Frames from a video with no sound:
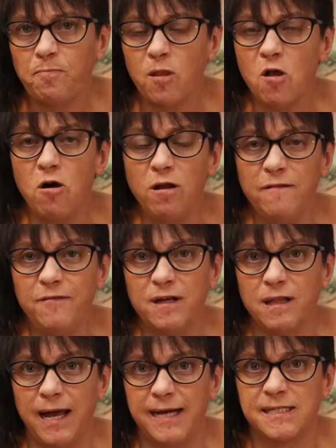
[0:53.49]
All of the
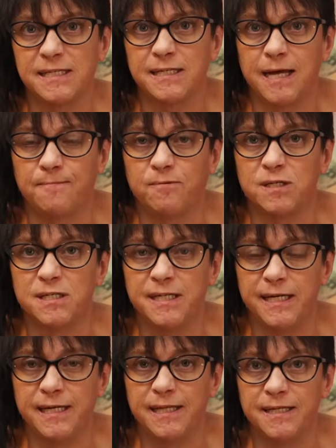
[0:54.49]
classes that
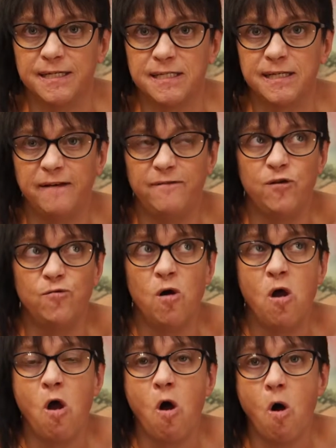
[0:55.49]
preceded this give you
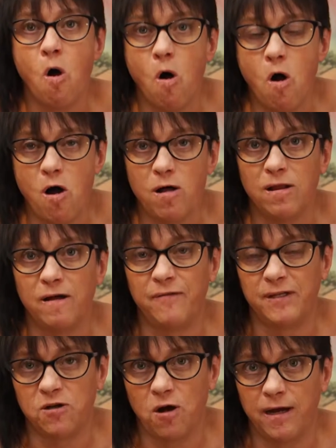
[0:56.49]
all of
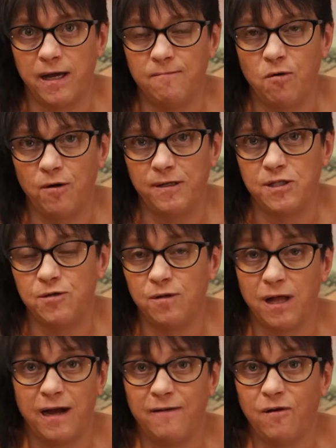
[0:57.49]
the talking points you
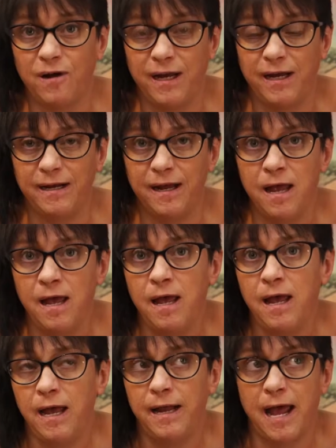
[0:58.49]
will ever need.
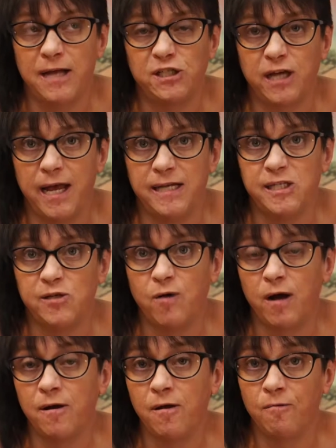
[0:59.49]
It educates you
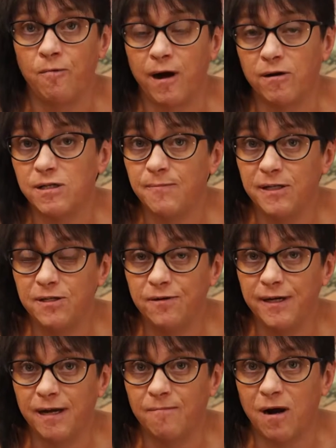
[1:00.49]
on where to be
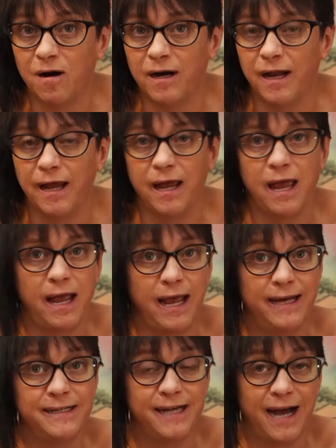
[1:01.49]
doing your marketing
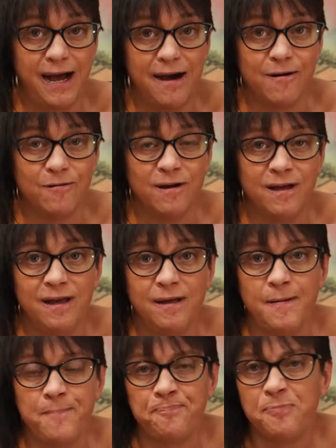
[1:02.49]
and how.
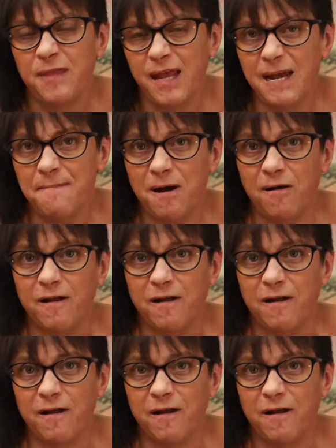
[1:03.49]
Think about